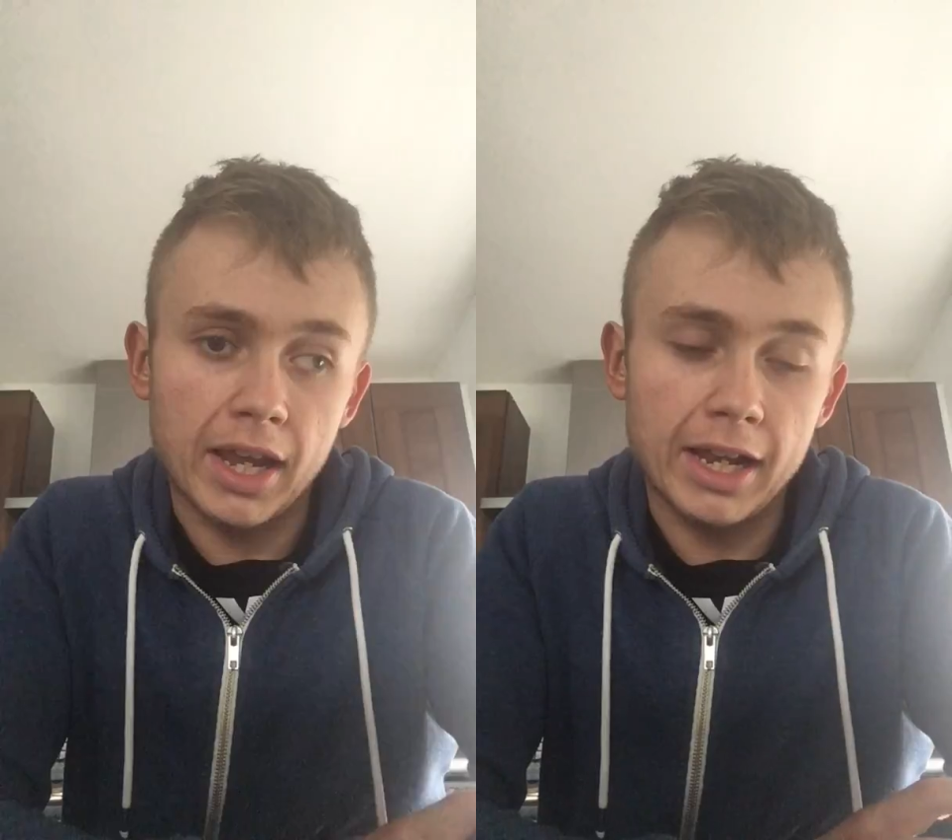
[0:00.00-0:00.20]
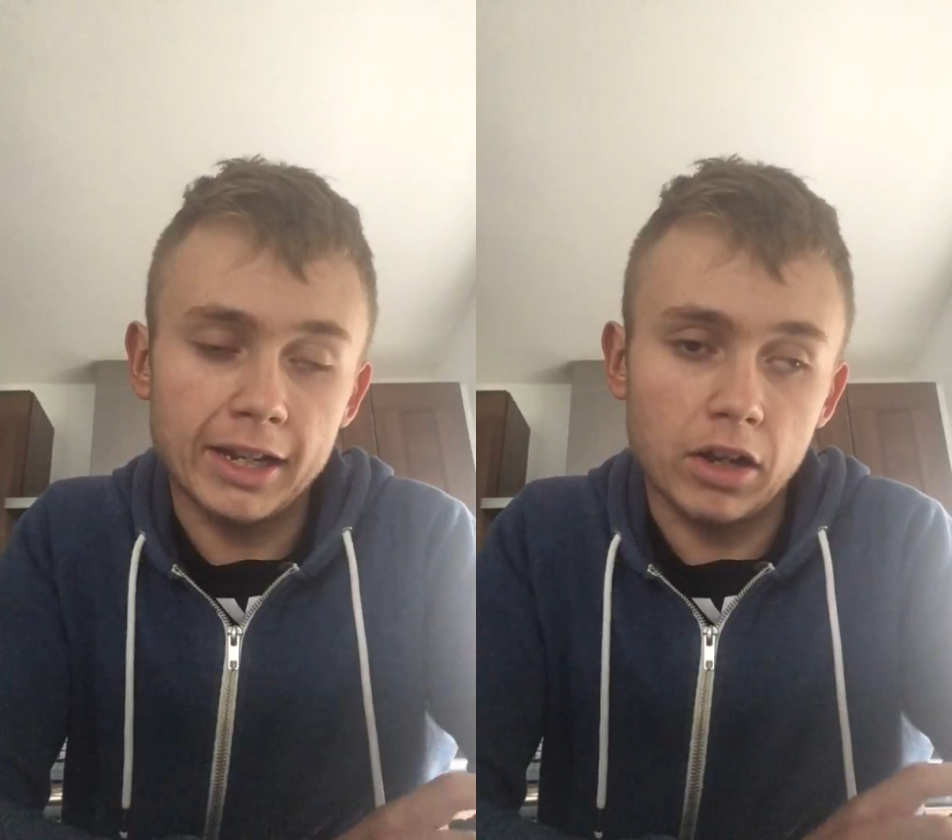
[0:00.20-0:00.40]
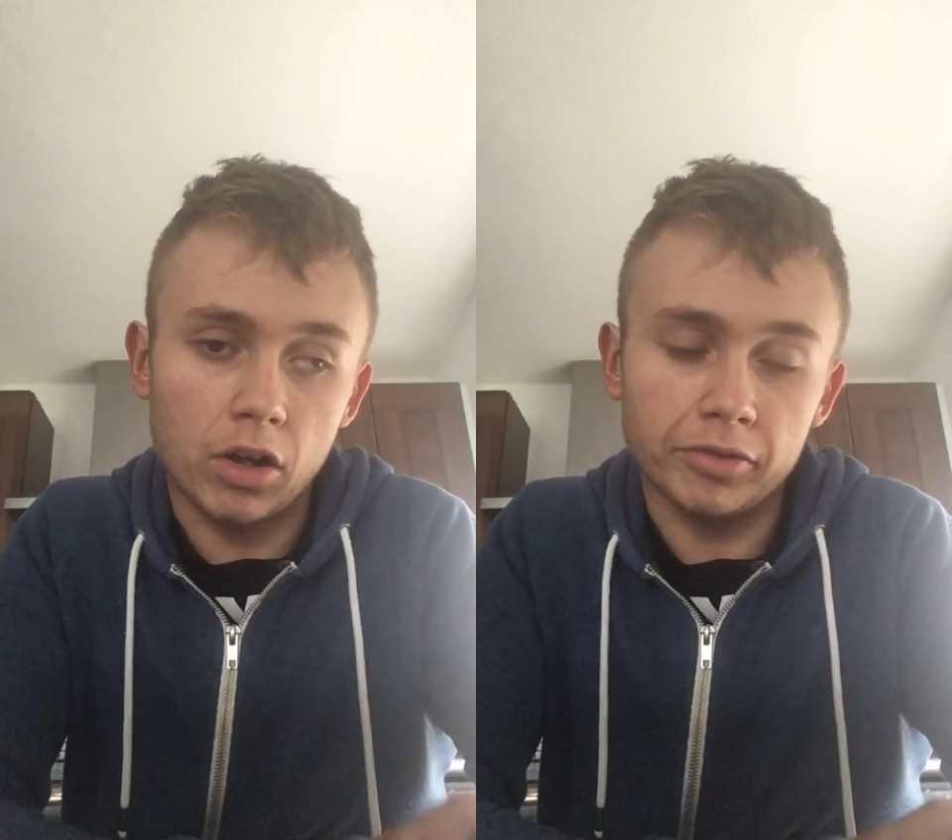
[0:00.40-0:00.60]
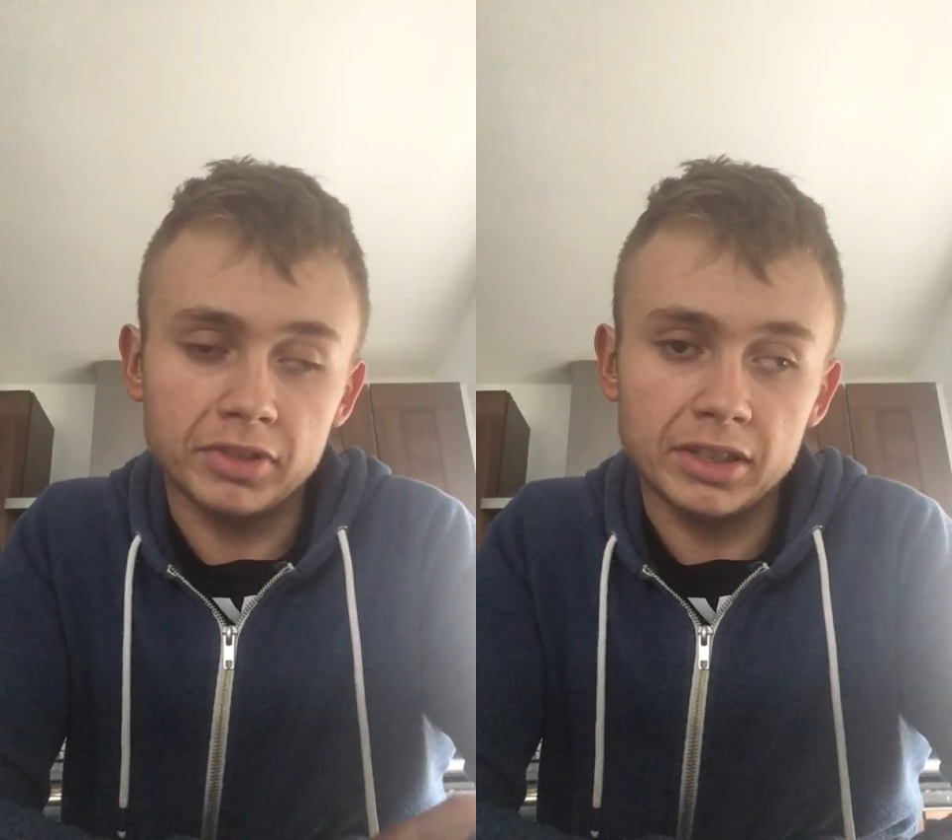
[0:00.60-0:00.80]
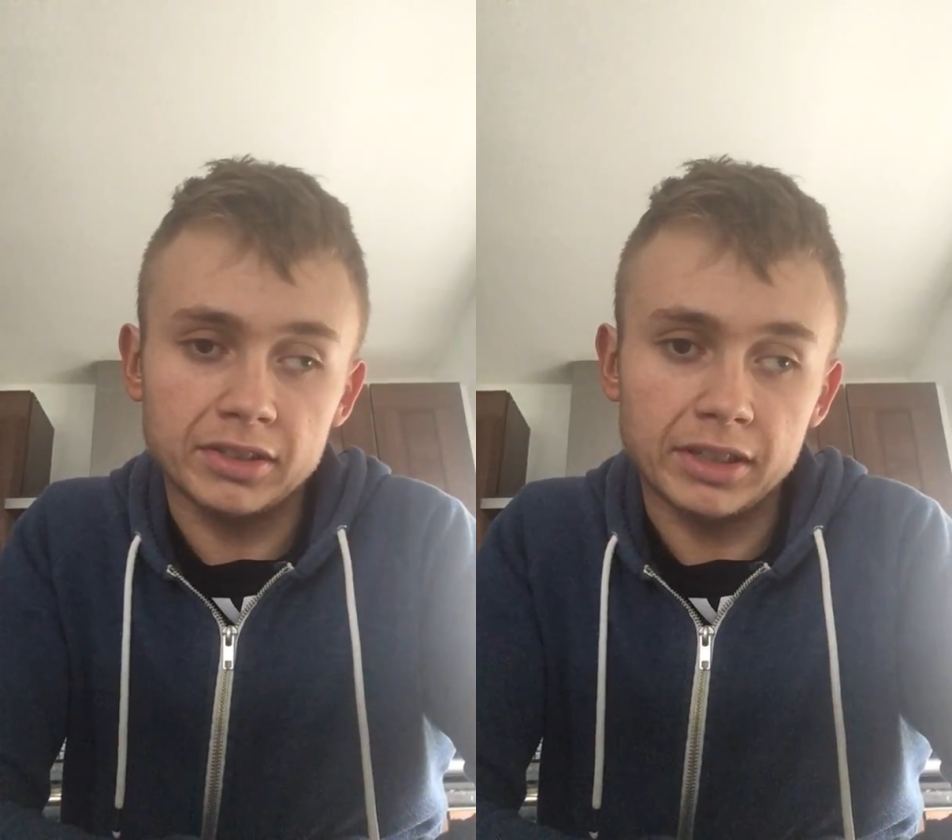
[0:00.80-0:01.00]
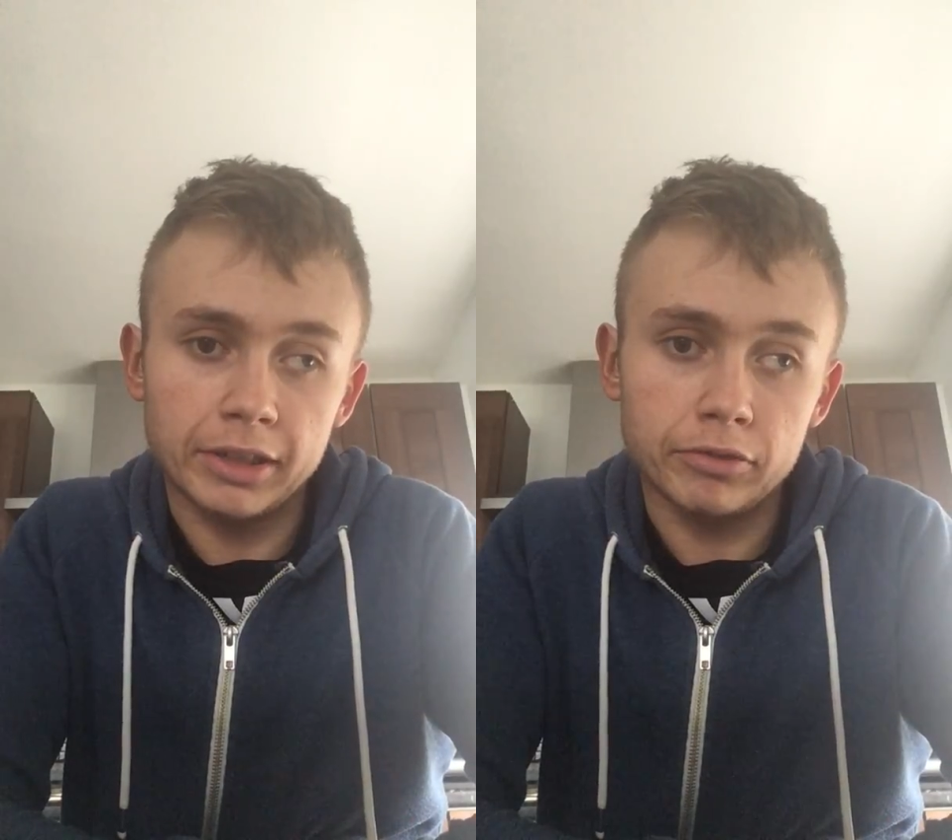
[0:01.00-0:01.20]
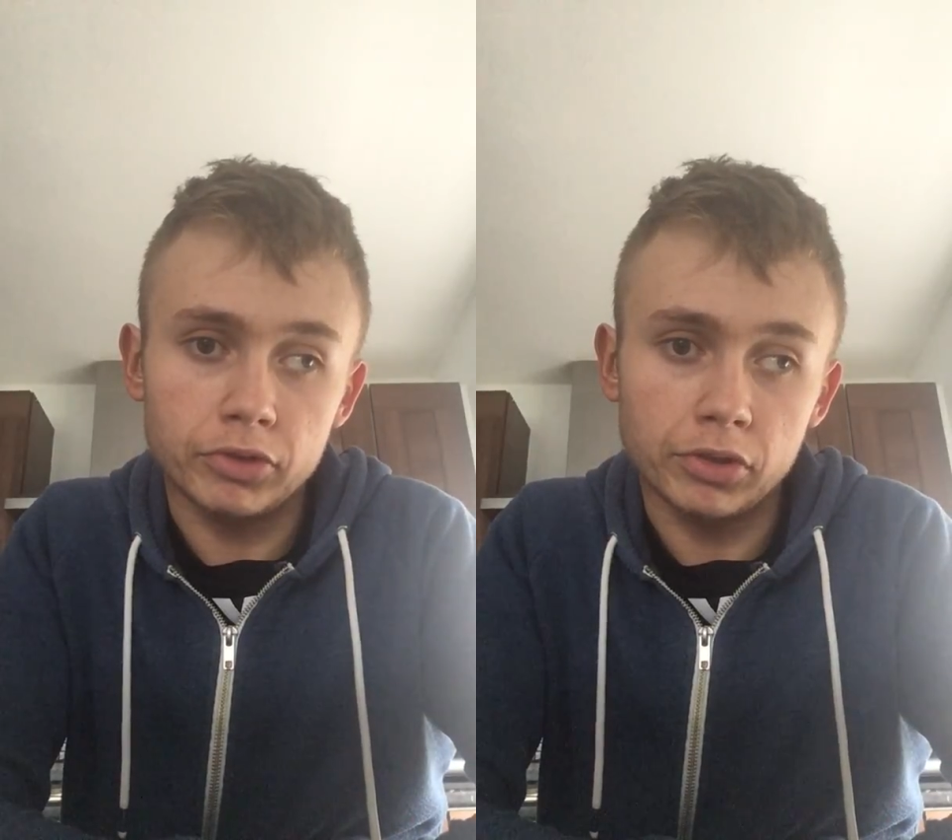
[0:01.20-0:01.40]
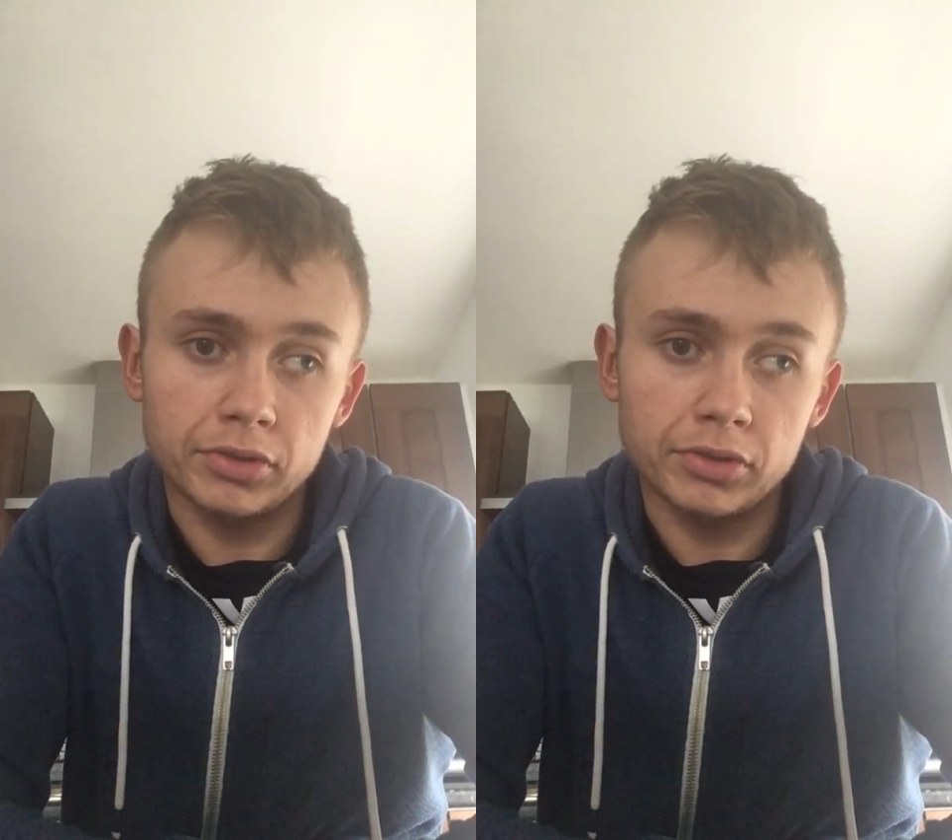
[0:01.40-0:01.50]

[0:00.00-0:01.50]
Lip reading: in the off season now.